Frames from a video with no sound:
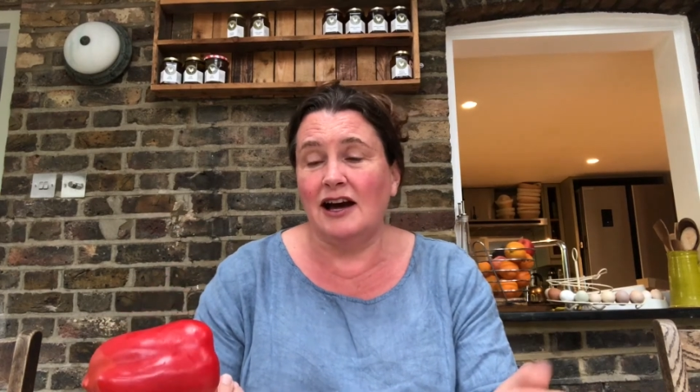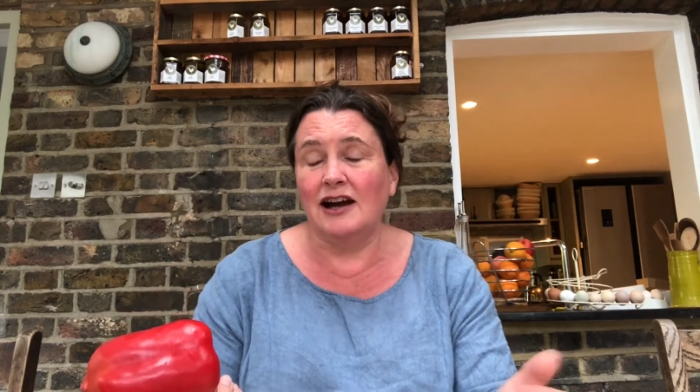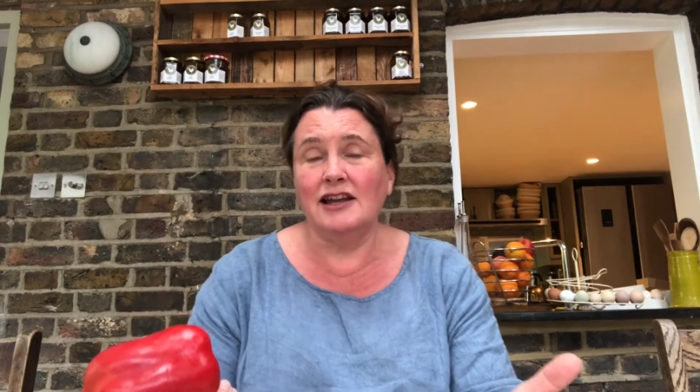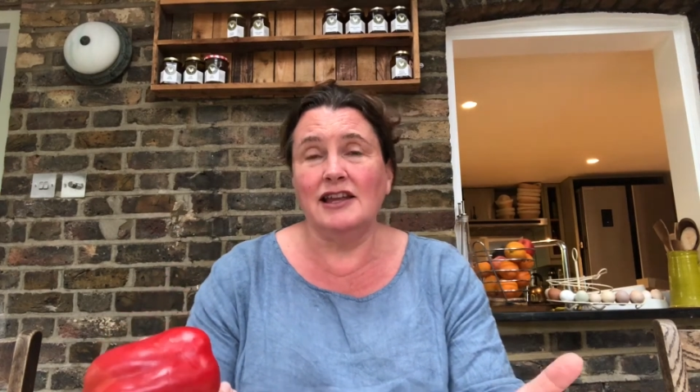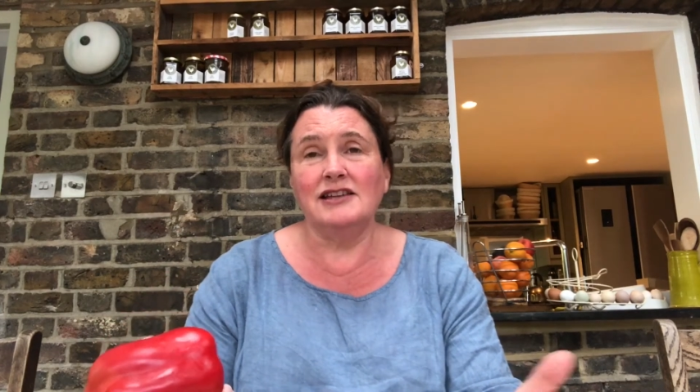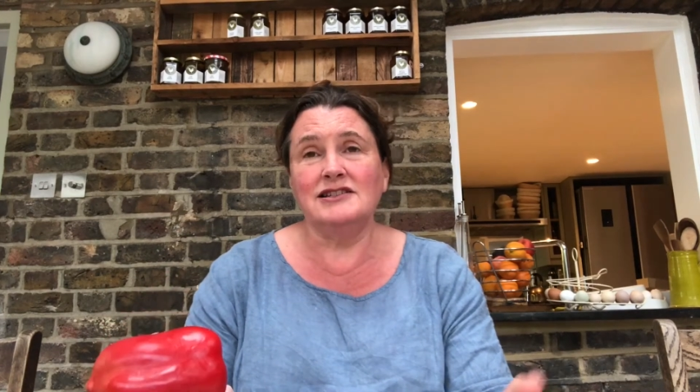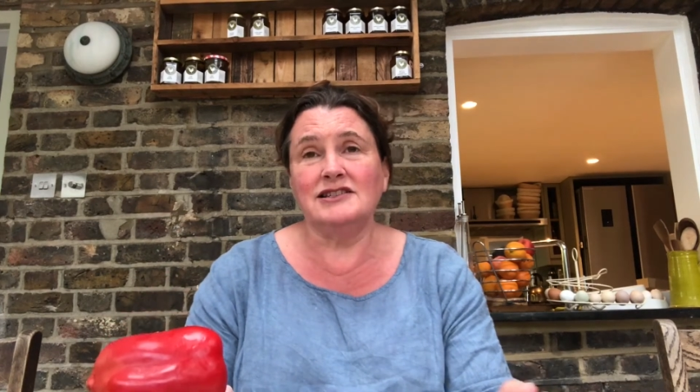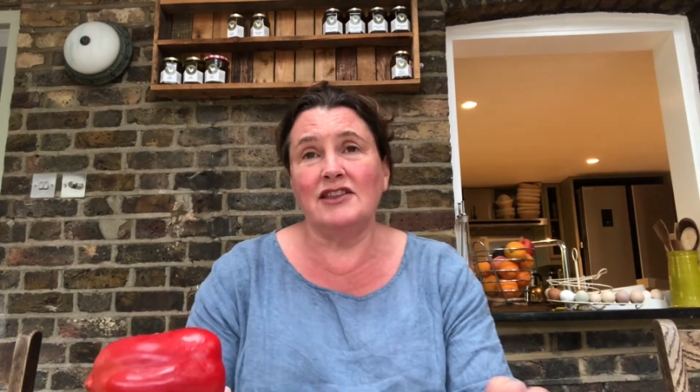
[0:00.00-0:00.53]

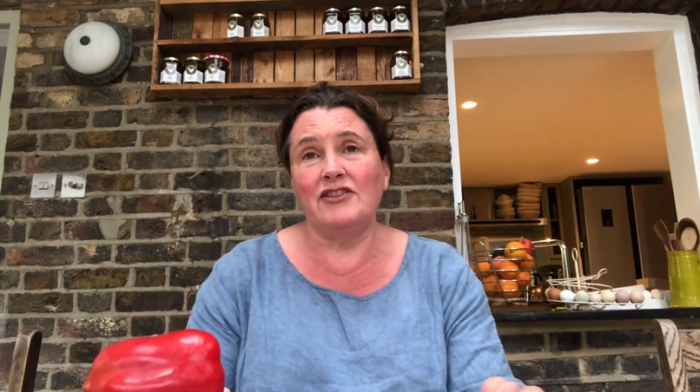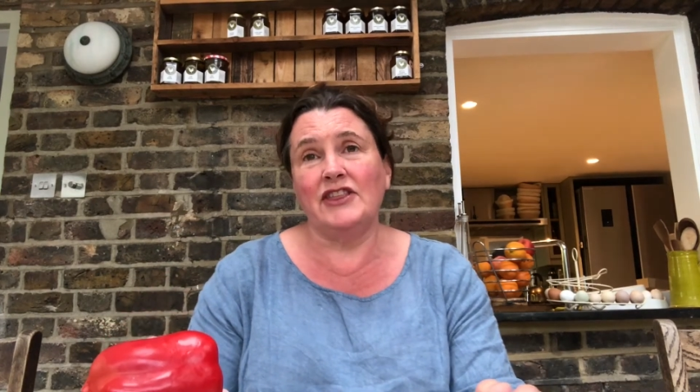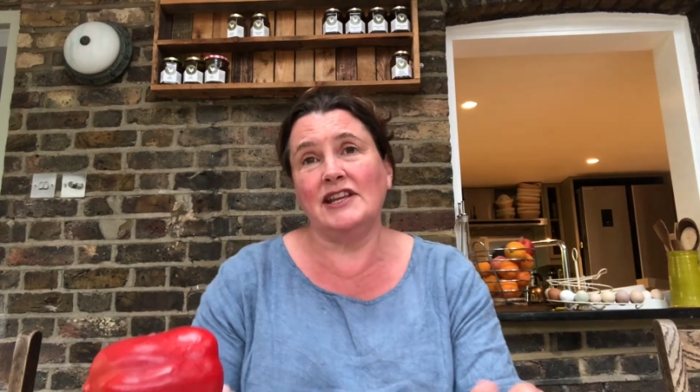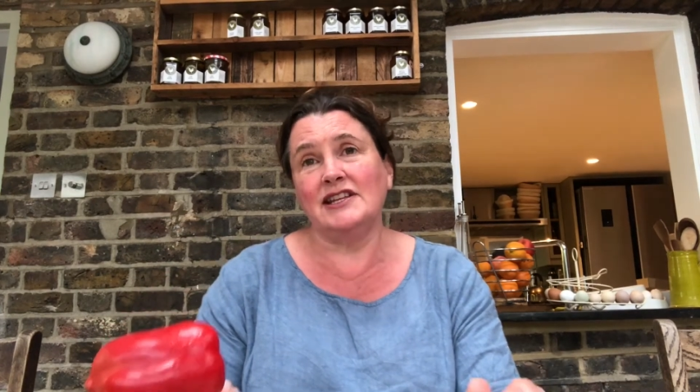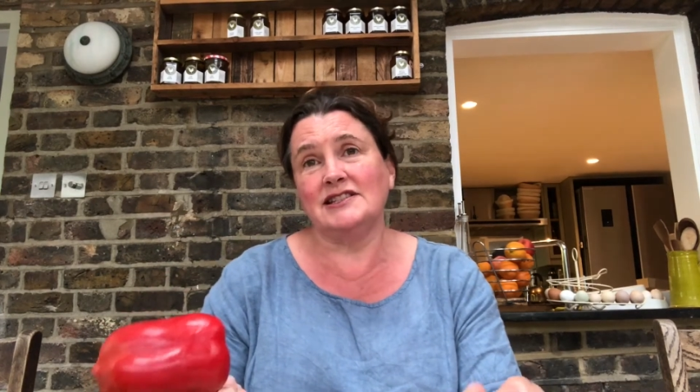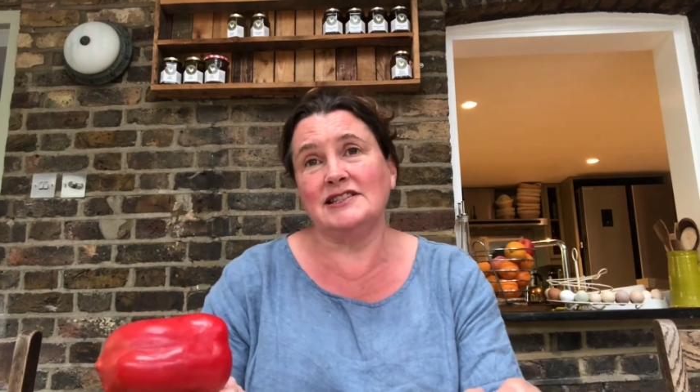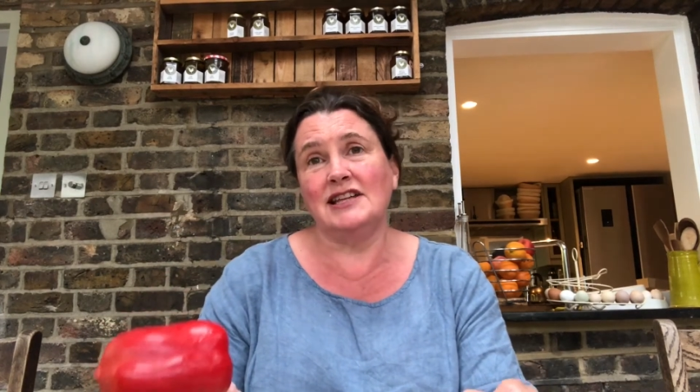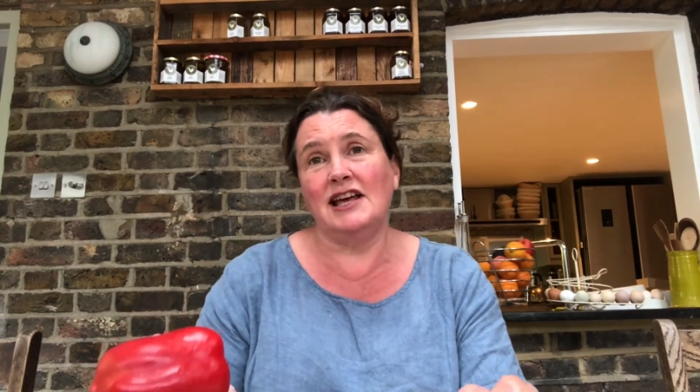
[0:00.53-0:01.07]
onions and
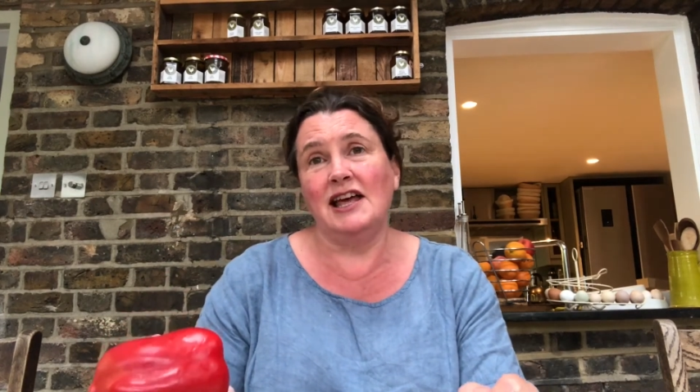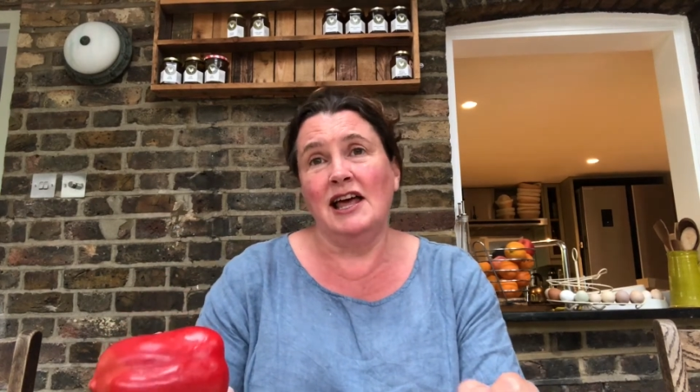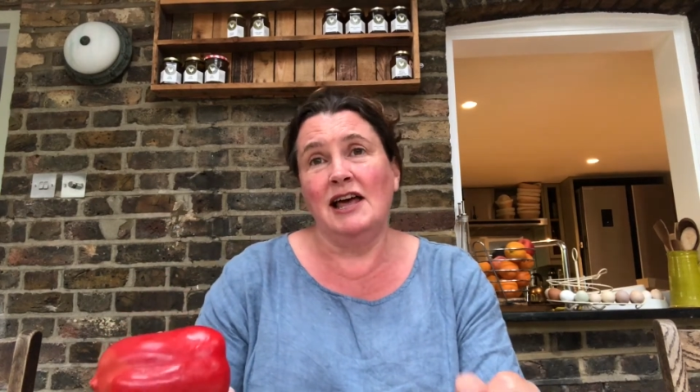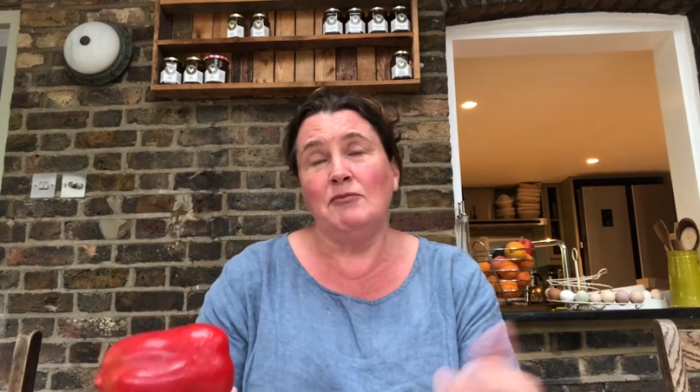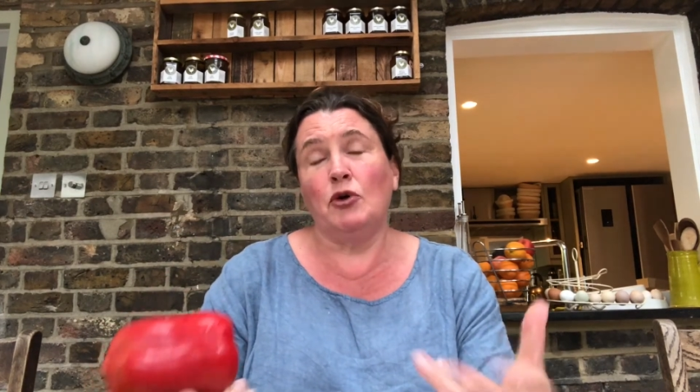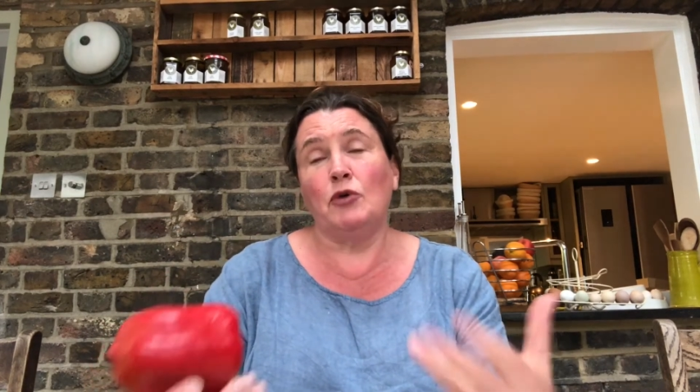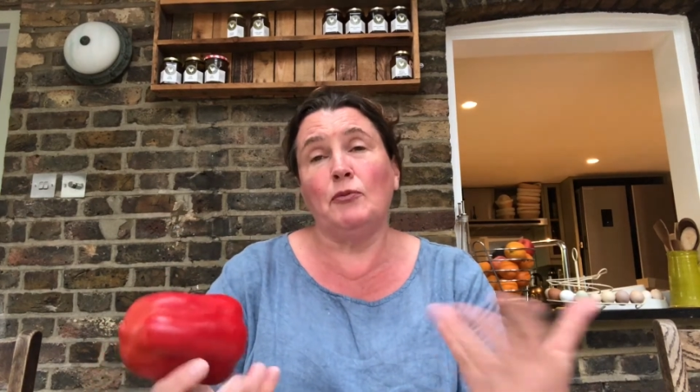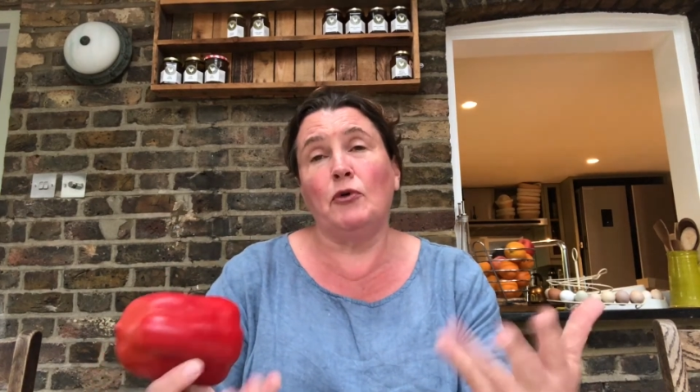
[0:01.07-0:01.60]
things that
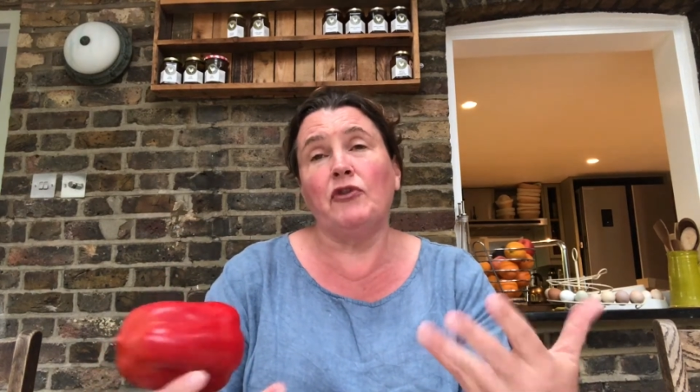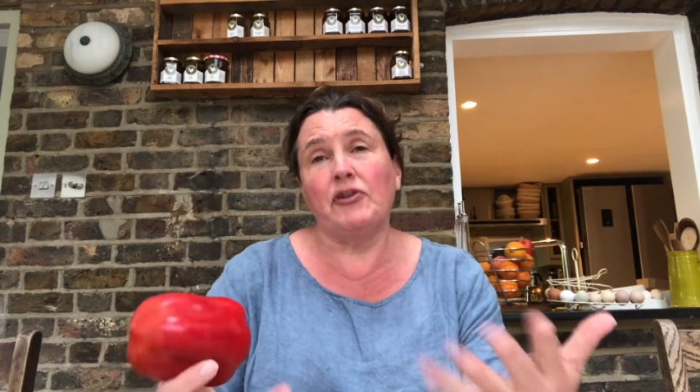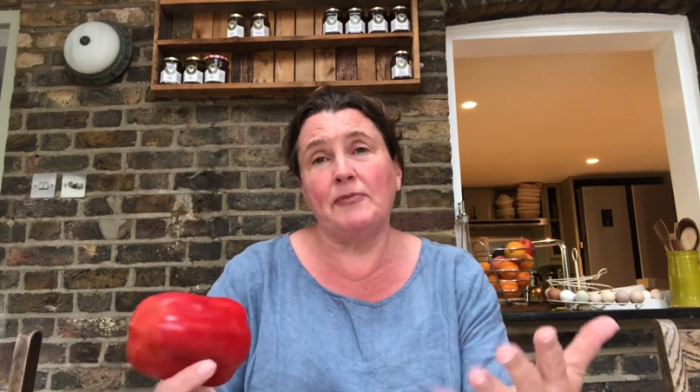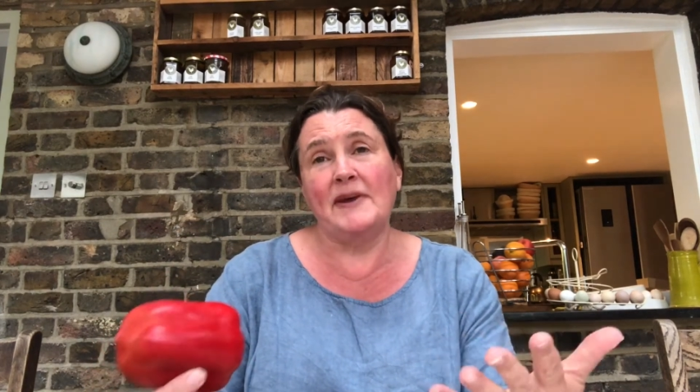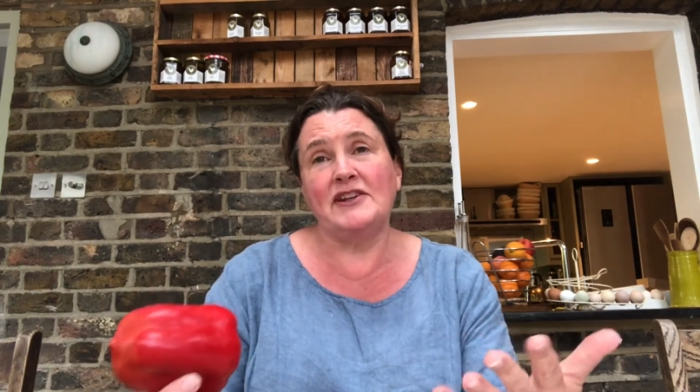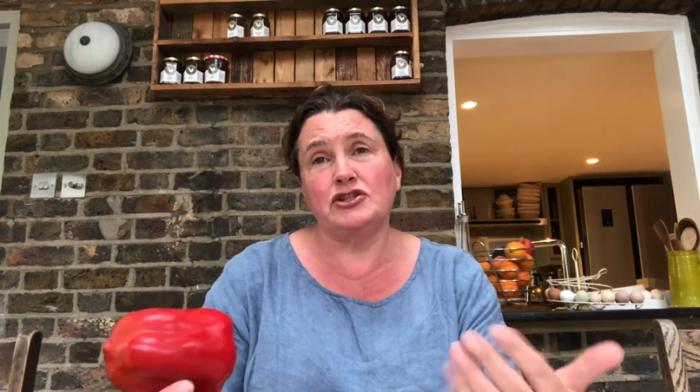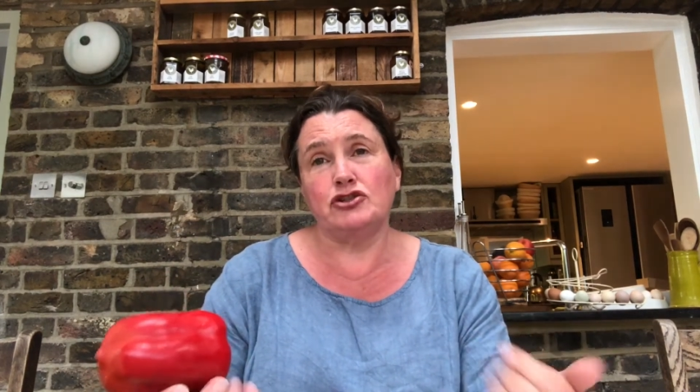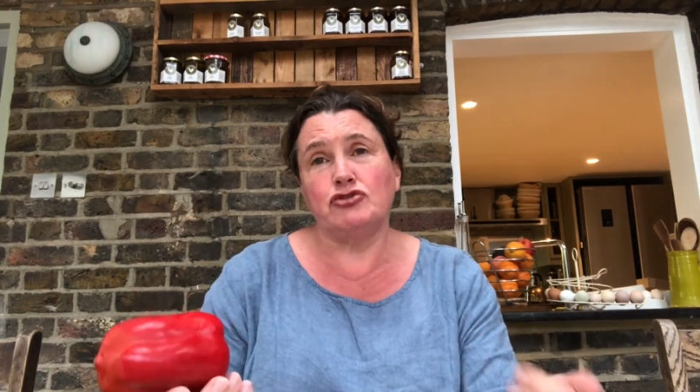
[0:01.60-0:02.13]
more of the
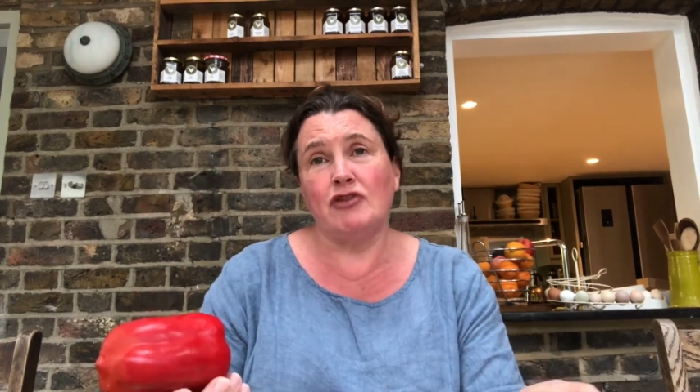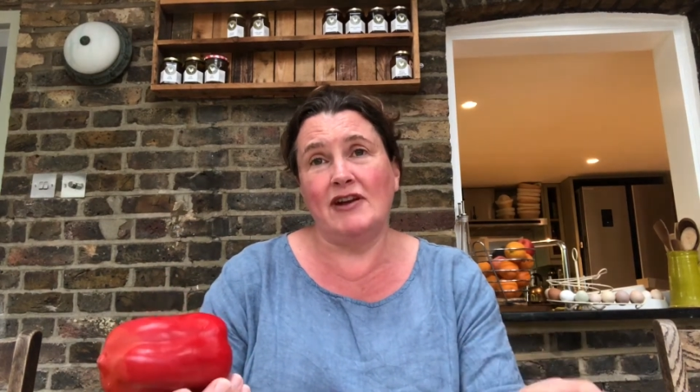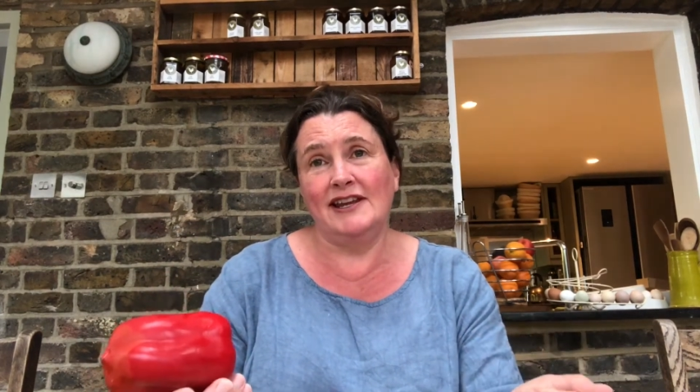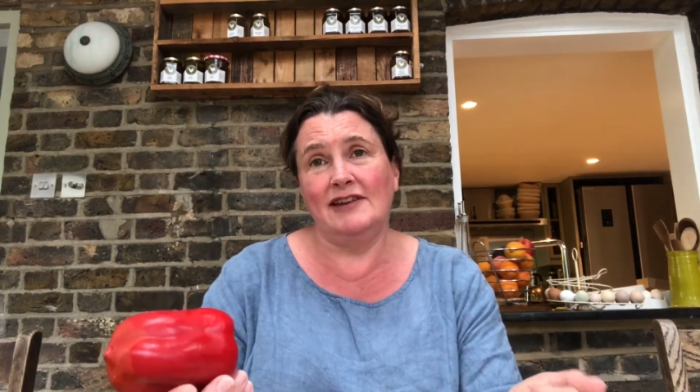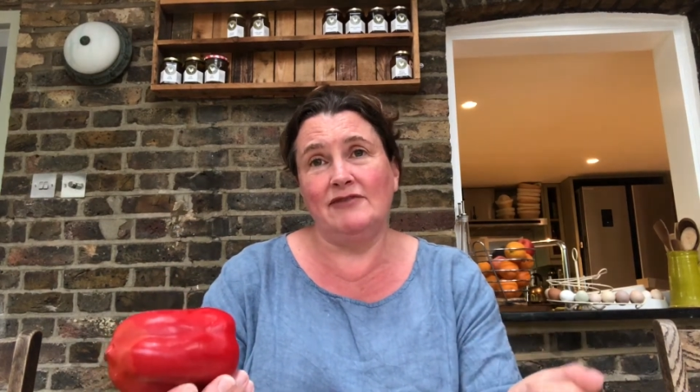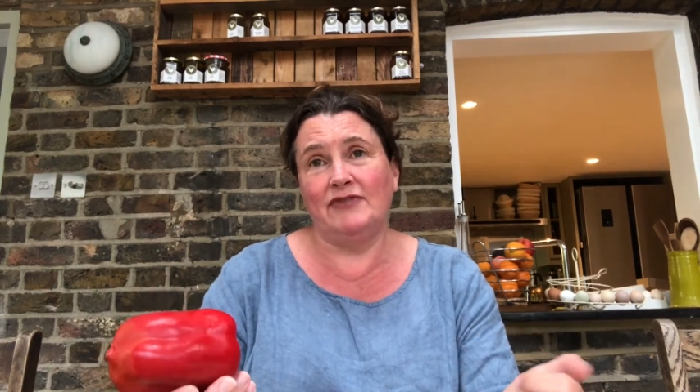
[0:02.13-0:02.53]
Mediterranean